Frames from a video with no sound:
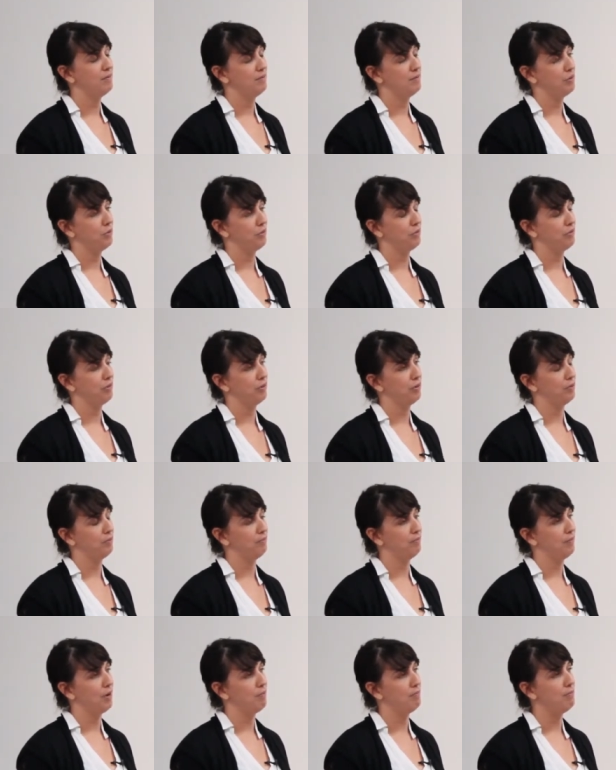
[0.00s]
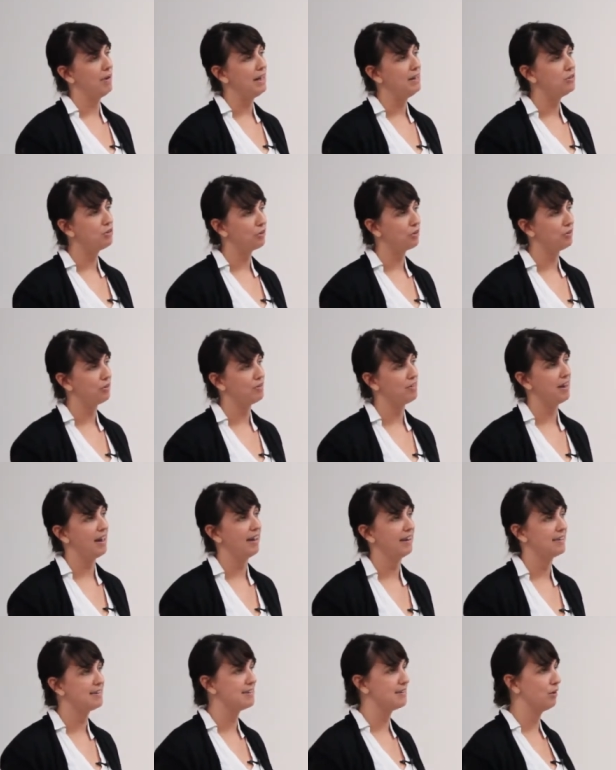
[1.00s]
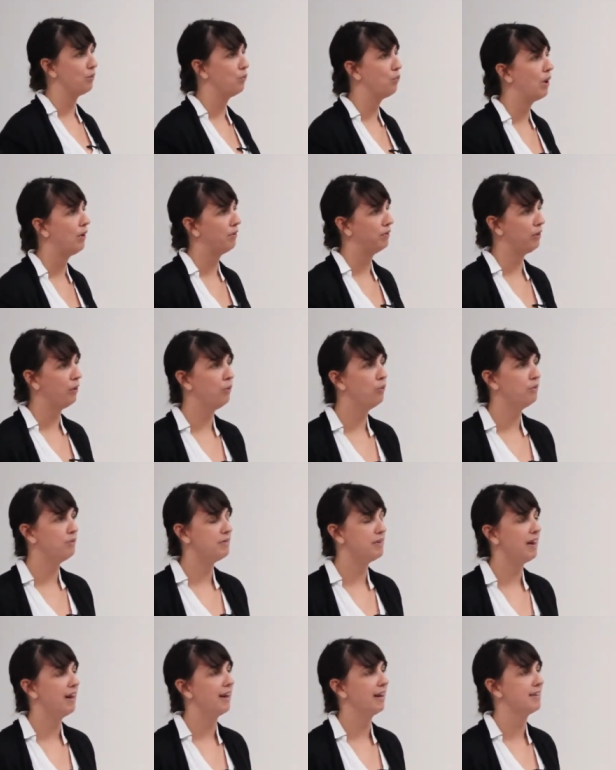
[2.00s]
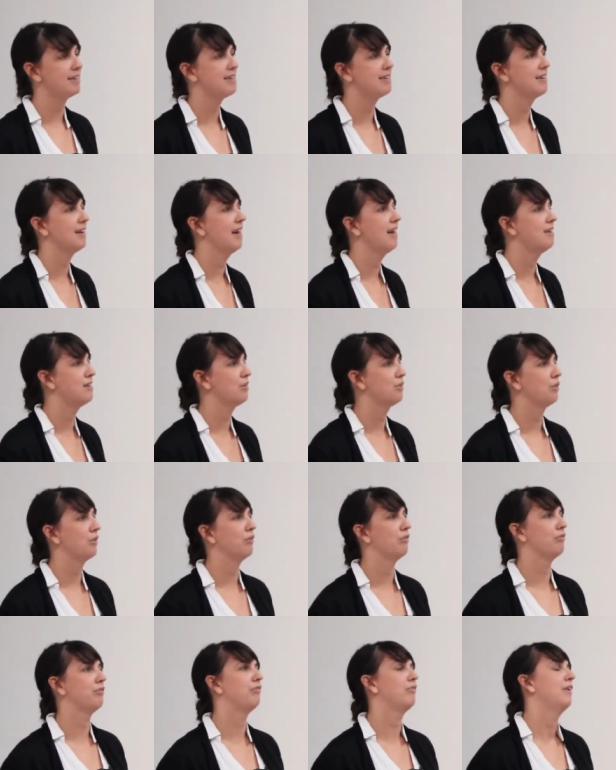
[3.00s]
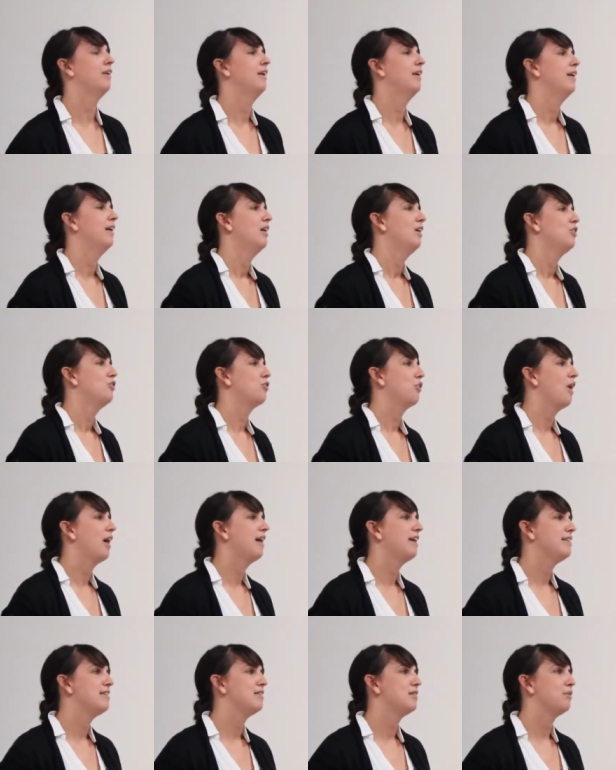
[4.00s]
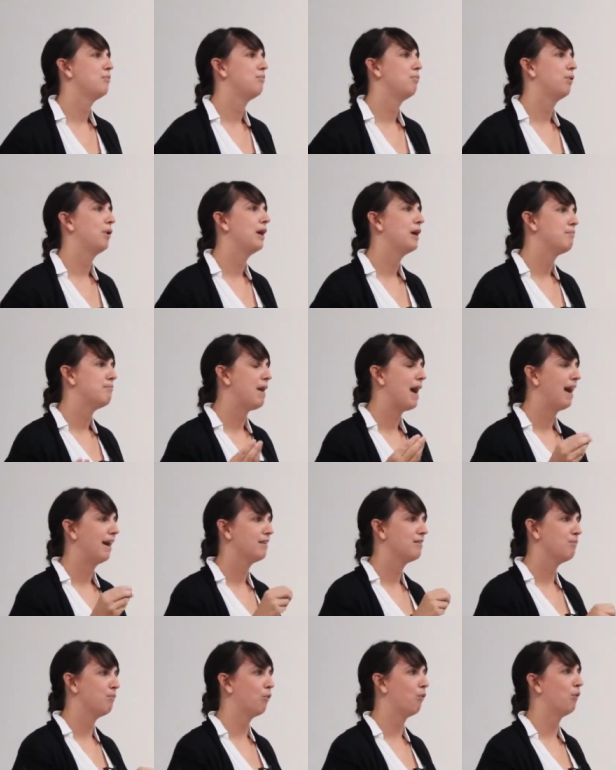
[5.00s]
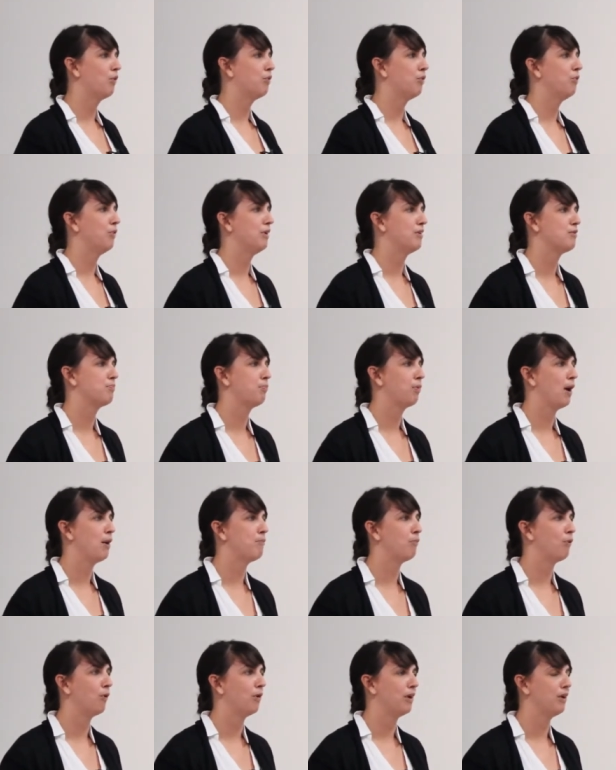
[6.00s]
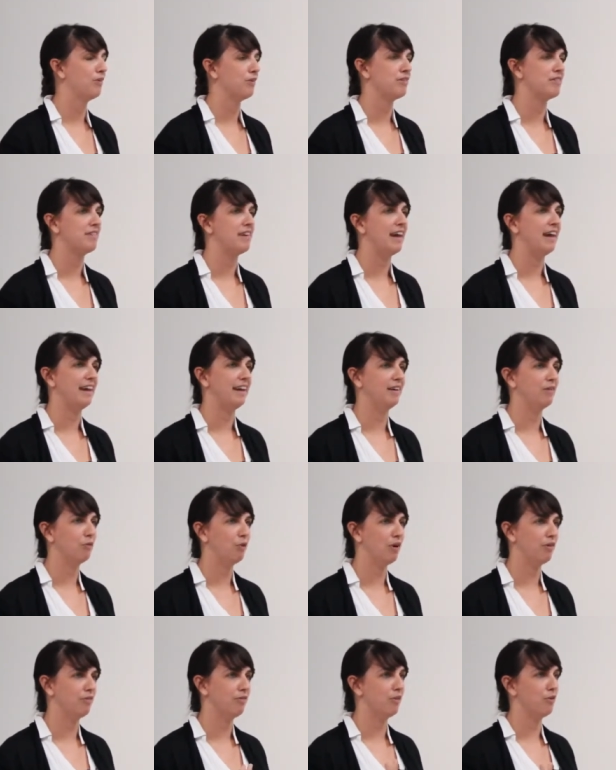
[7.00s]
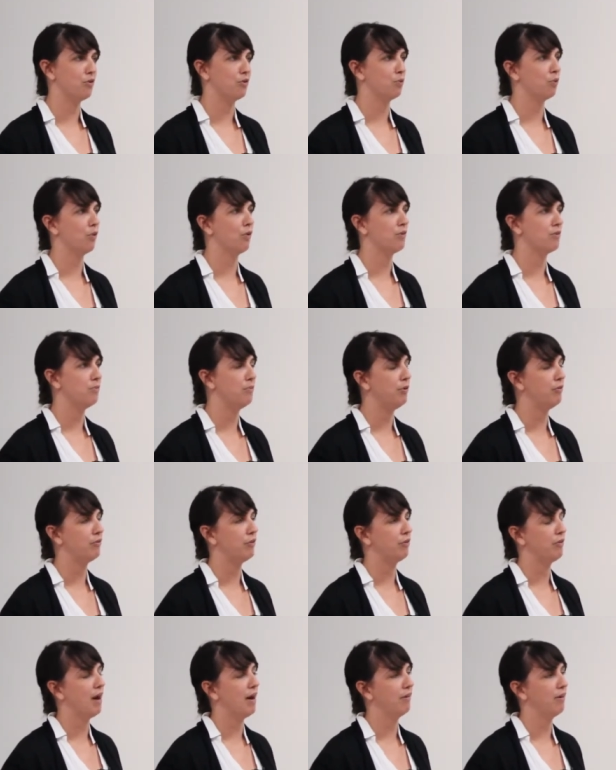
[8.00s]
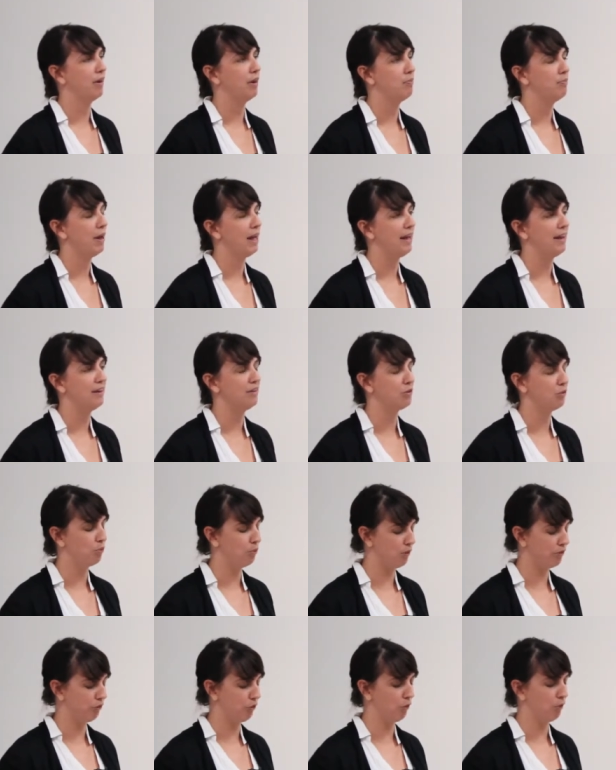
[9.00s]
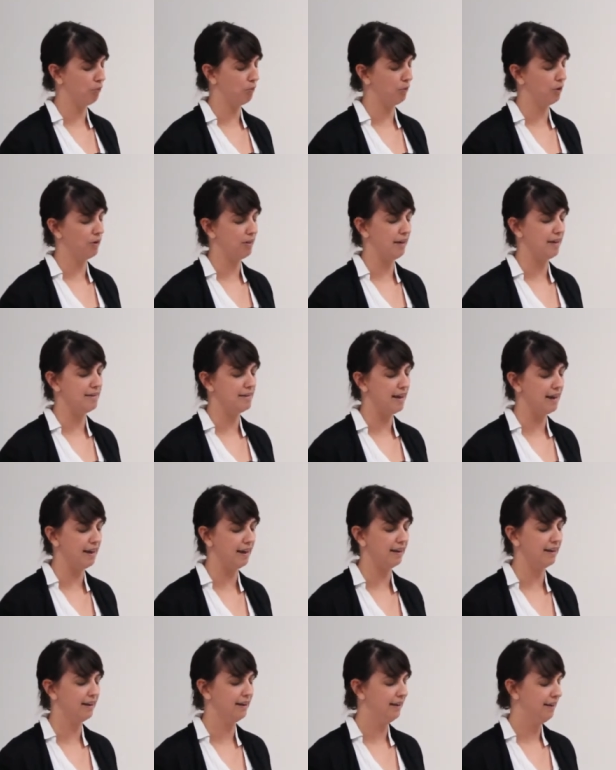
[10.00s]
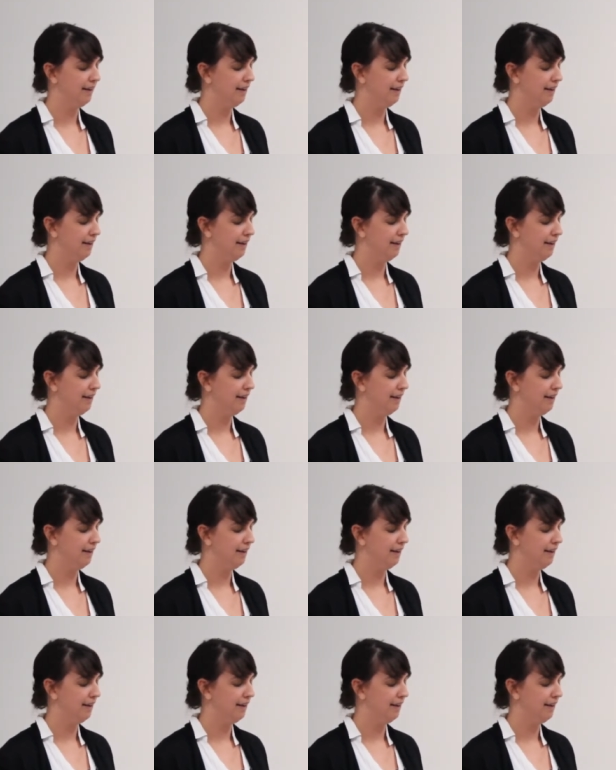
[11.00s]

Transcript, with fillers: sort of a major text, a well-known text, and sort of trying to bring it back more to its primordial state. What if those words moved around on the page? What form could they take?